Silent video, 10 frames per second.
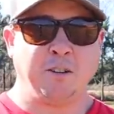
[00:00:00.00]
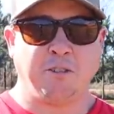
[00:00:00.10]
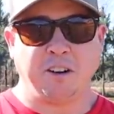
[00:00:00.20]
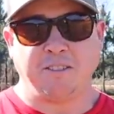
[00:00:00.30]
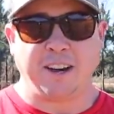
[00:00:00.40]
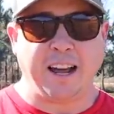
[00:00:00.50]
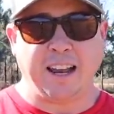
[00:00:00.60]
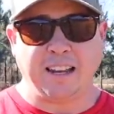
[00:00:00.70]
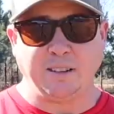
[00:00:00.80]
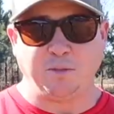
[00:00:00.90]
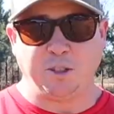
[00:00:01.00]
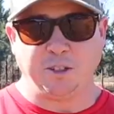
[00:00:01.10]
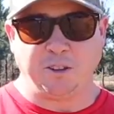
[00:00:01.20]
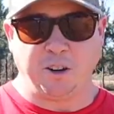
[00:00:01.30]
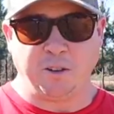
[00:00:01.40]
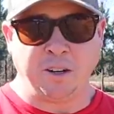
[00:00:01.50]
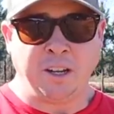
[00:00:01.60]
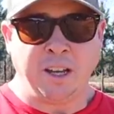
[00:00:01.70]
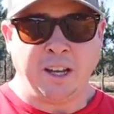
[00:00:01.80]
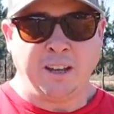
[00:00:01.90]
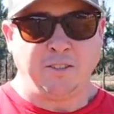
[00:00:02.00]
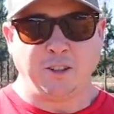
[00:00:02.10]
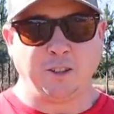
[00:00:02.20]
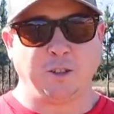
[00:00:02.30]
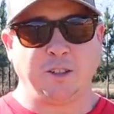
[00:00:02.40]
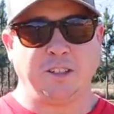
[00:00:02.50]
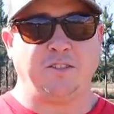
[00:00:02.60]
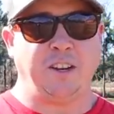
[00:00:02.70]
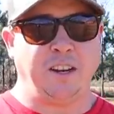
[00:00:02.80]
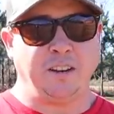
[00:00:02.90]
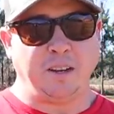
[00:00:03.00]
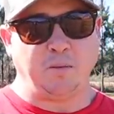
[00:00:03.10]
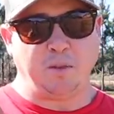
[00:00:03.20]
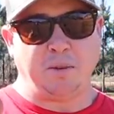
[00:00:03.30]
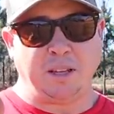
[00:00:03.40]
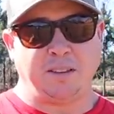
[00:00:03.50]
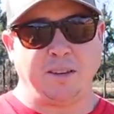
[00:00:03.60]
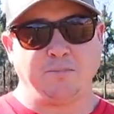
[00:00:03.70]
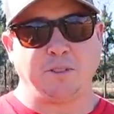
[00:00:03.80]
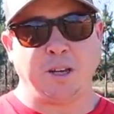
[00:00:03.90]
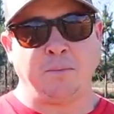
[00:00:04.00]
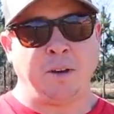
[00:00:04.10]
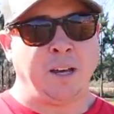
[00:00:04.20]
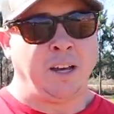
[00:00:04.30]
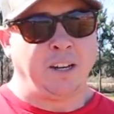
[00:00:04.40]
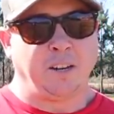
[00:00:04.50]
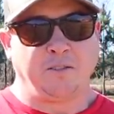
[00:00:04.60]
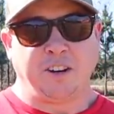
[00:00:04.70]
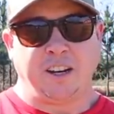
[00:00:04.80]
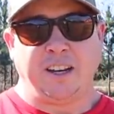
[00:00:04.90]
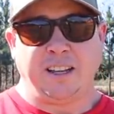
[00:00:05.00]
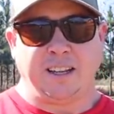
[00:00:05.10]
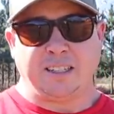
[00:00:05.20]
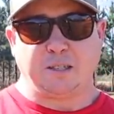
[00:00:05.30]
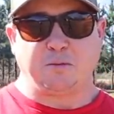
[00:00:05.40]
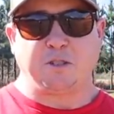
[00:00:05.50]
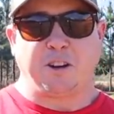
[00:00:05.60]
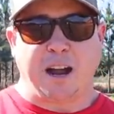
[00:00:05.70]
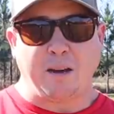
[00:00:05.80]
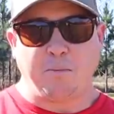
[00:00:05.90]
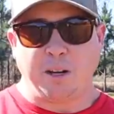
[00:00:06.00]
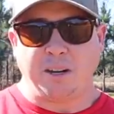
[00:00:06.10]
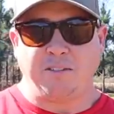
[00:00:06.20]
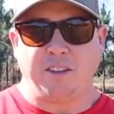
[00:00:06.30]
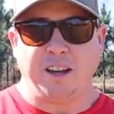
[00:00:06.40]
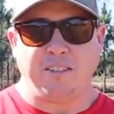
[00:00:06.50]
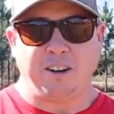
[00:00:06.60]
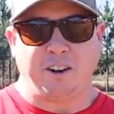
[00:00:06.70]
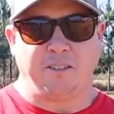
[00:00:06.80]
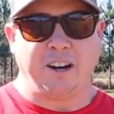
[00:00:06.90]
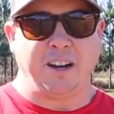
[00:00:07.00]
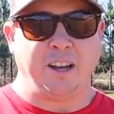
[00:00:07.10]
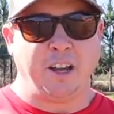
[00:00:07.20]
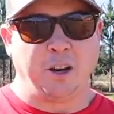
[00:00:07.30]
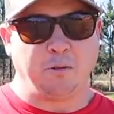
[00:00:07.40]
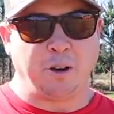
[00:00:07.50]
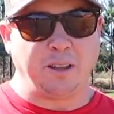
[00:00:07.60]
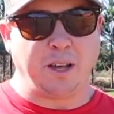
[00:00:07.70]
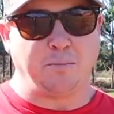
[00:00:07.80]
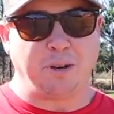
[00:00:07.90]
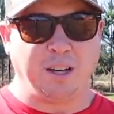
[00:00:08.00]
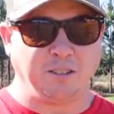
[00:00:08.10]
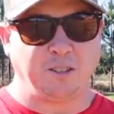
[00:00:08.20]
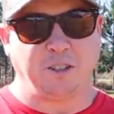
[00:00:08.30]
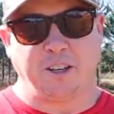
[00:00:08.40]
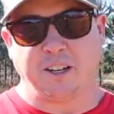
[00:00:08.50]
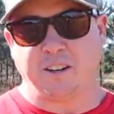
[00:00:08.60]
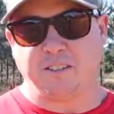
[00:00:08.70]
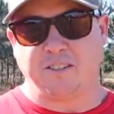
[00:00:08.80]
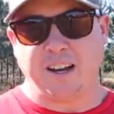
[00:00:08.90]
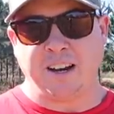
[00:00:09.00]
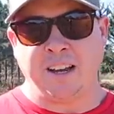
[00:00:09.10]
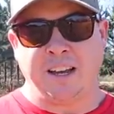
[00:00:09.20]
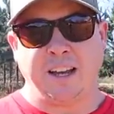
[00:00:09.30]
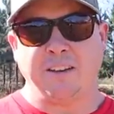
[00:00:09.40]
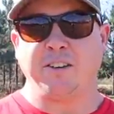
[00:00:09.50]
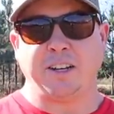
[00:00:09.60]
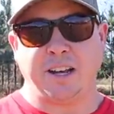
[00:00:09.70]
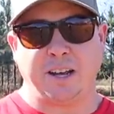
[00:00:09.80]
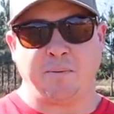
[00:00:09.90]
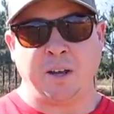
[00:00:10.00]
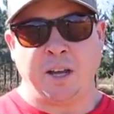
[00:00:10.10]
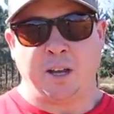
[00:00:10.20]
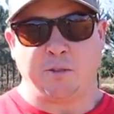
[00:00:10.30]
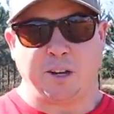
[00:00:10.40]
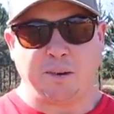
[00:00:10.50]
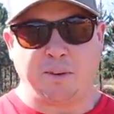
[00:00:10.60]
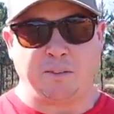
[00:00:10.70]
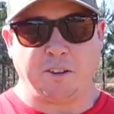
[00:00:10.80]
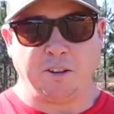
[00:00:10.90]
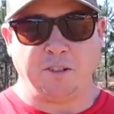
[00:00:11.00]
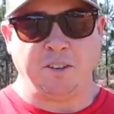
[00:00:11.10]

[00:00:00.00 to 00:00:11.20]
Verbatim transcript: whatever alliums you're growing. If you enjoyed this video, give me a big thumbs up. Don't forget to hit that subscribe button if you haven't already. Ring that bell so you get notified every time would come out with a new